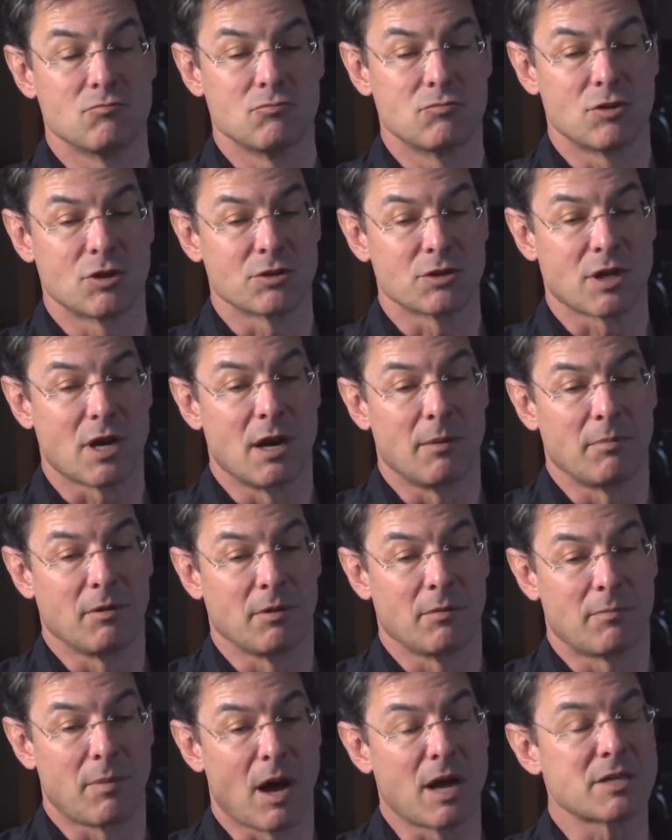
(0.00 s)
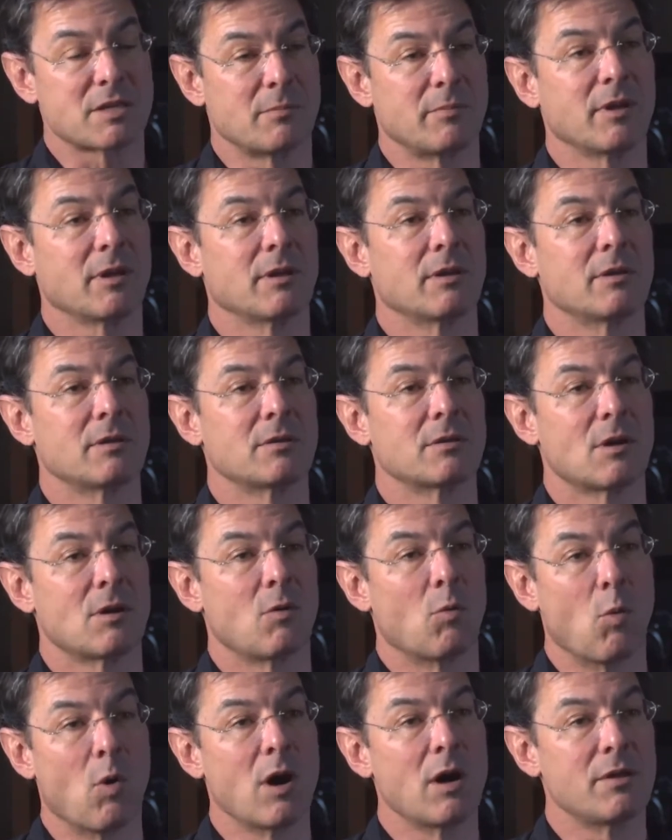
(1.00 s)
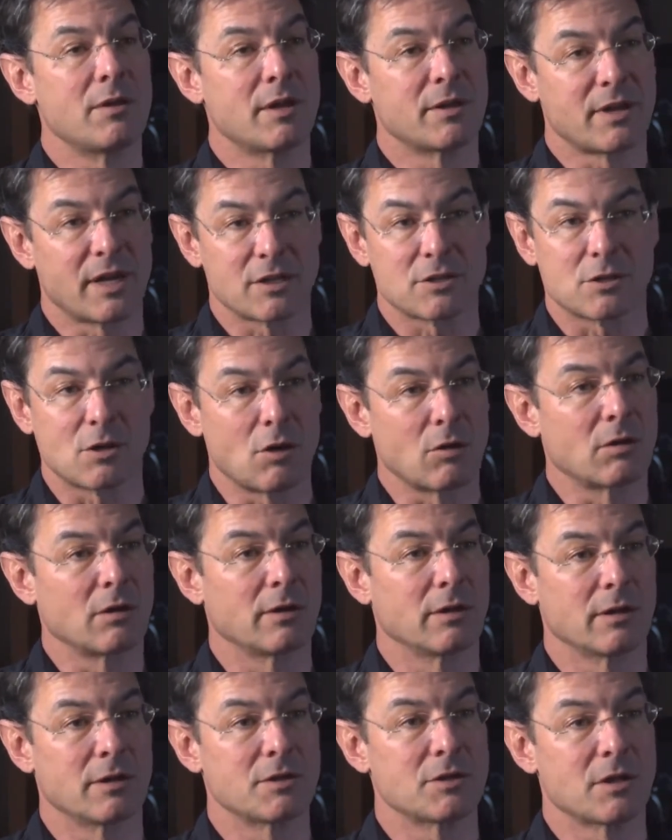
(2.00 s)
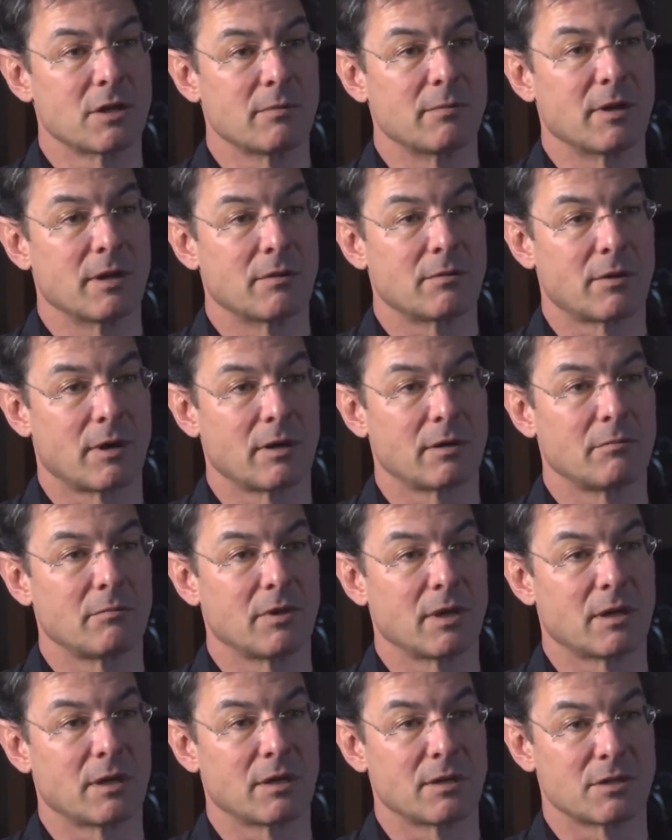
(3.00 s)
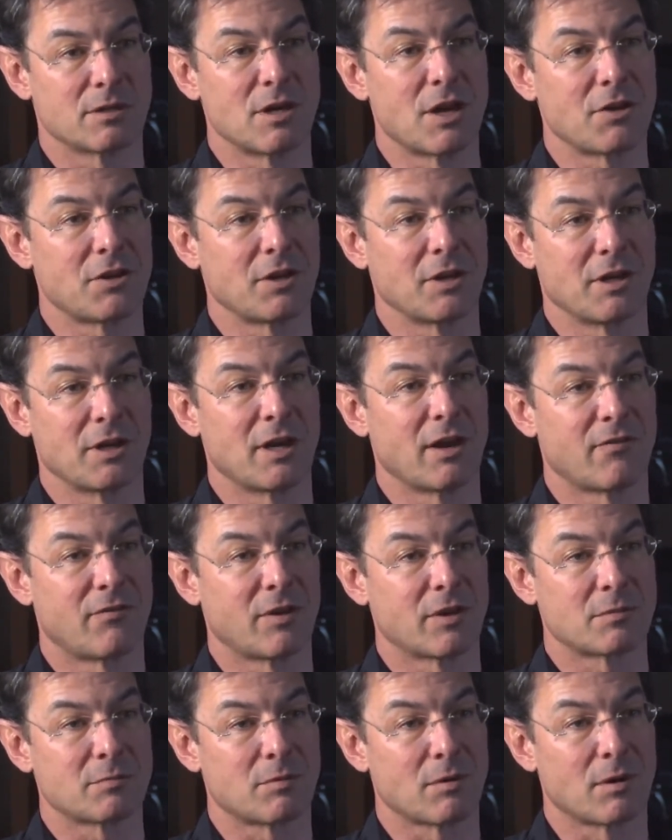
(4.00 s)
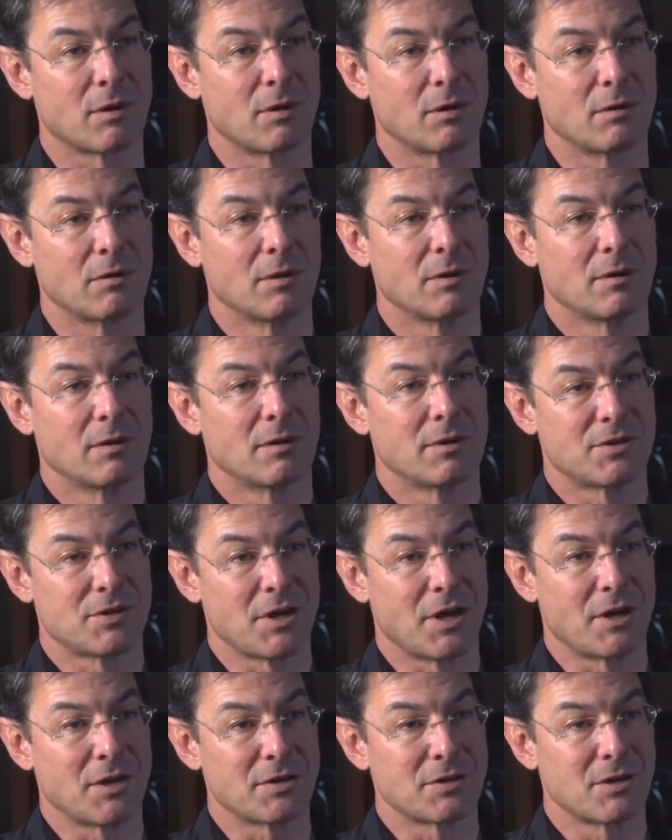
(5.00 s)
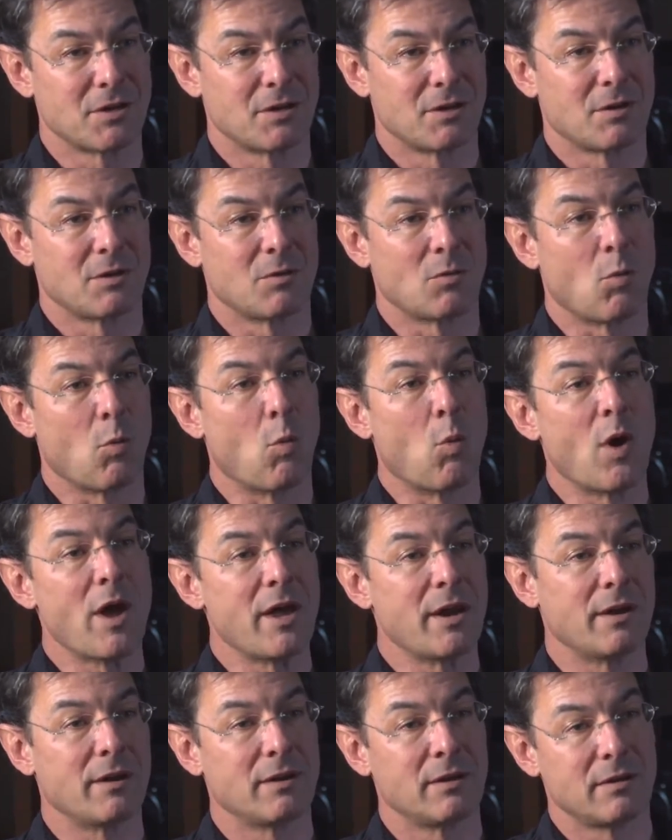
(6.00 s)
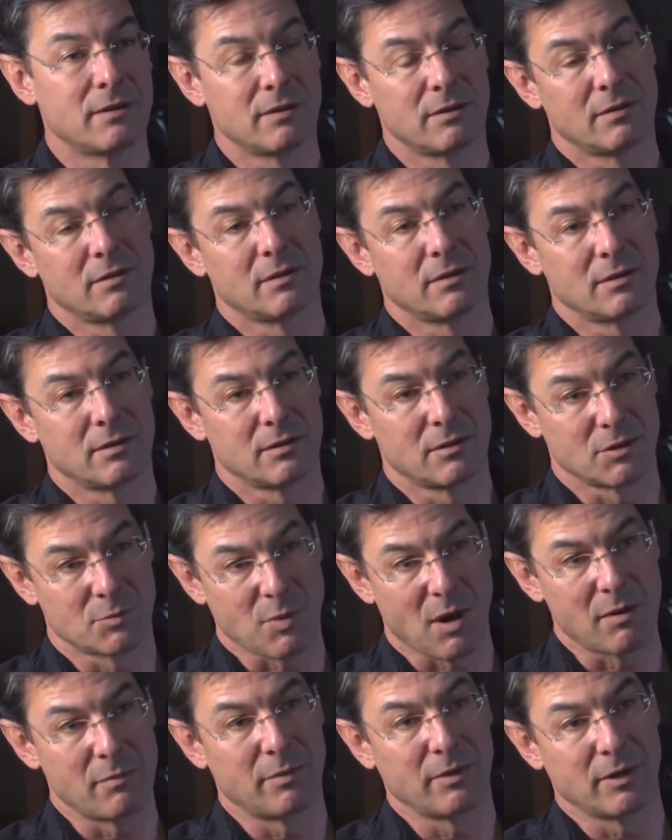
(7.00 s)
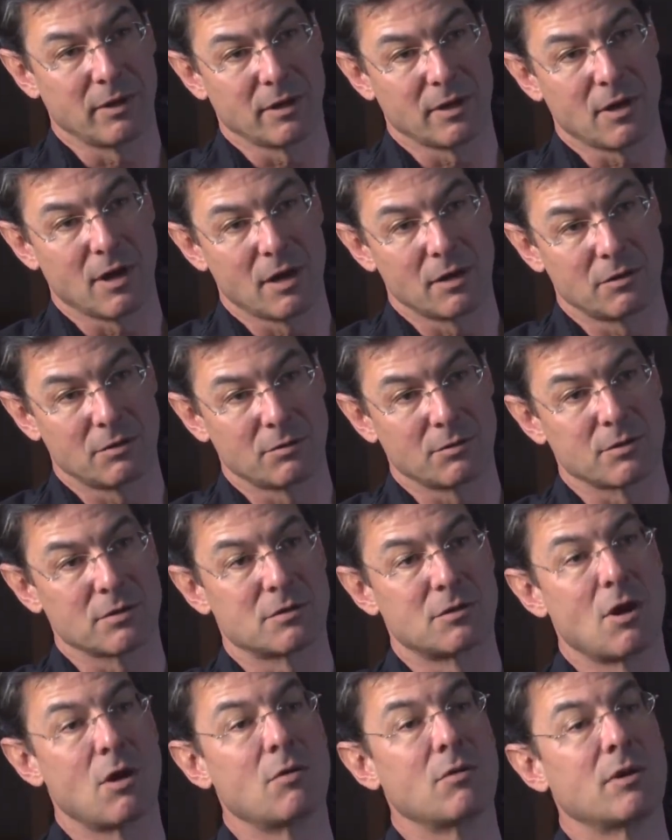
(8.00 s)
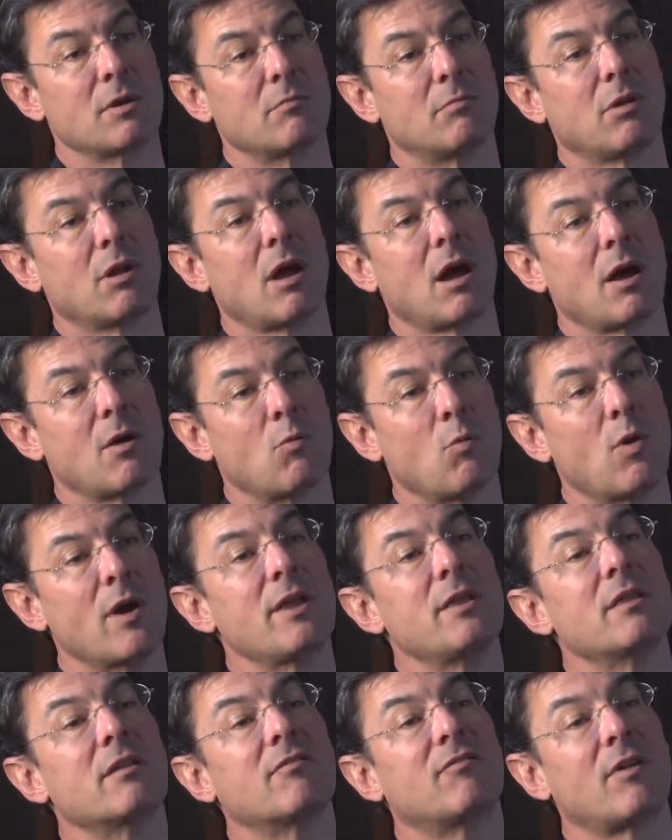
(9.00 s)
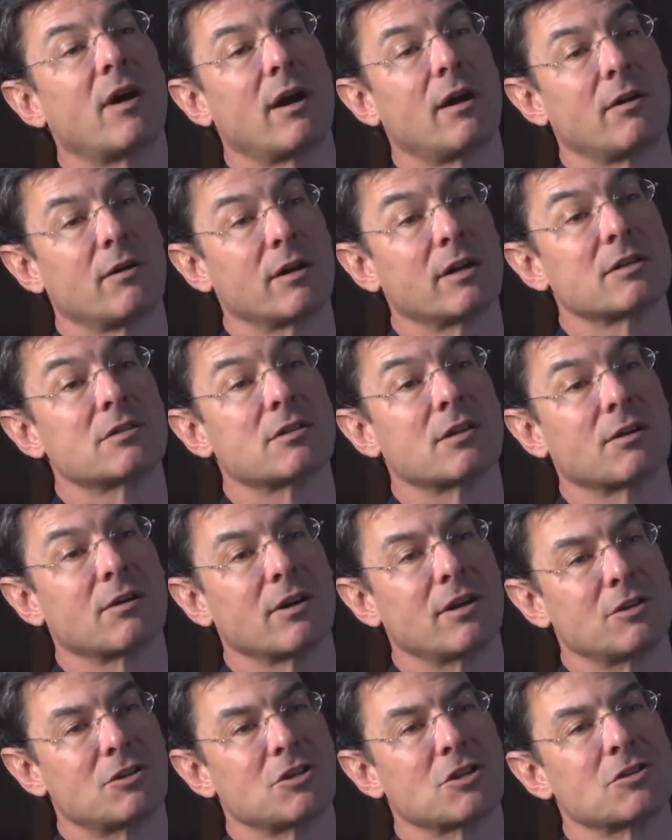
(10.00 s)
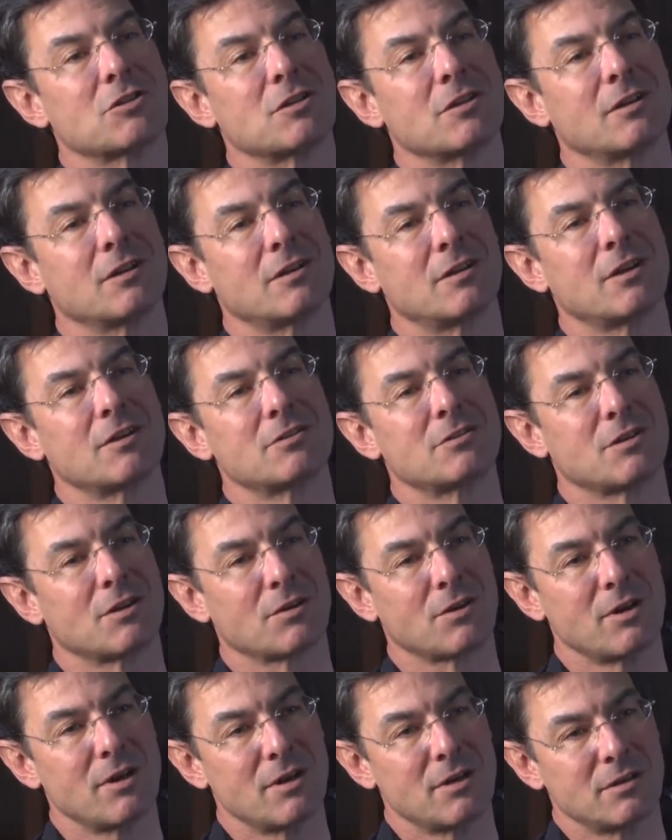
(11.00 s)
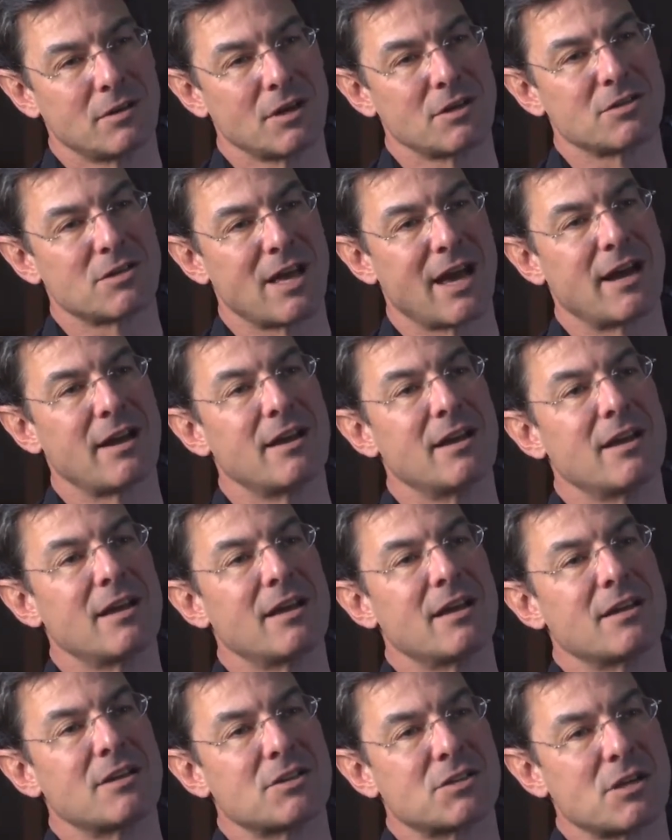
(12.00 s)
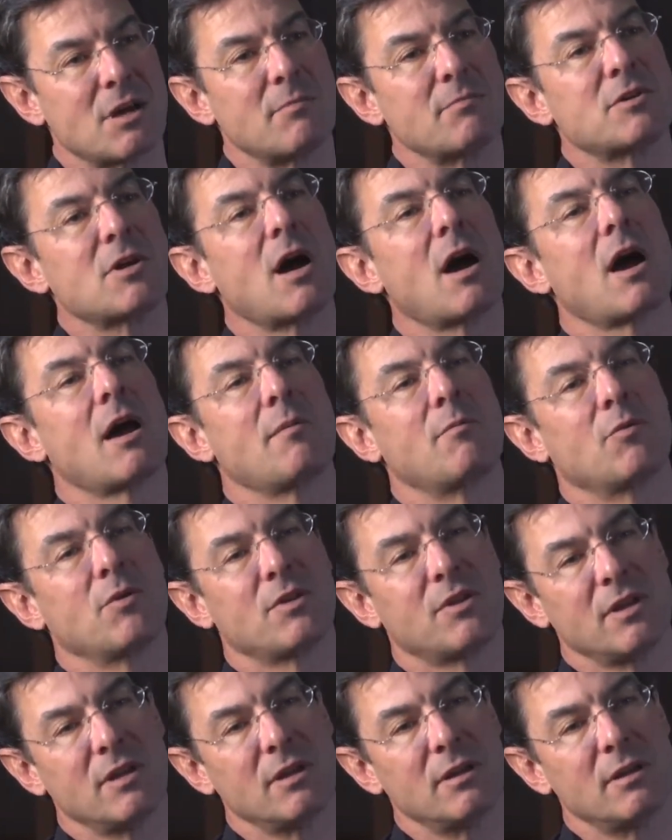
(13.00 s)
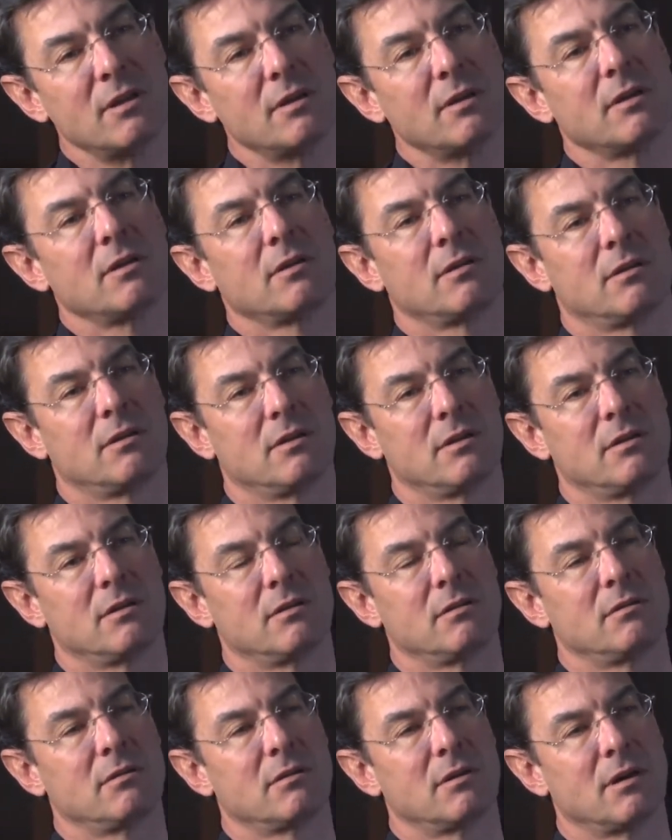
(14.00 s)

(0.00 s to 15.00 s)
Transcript: there's a couple of possibilities. One, that's totally legitimate, right? Because nothing in FSPro says when. The probability contours don't imply when the fire gets there. It's just that it does that sometime within the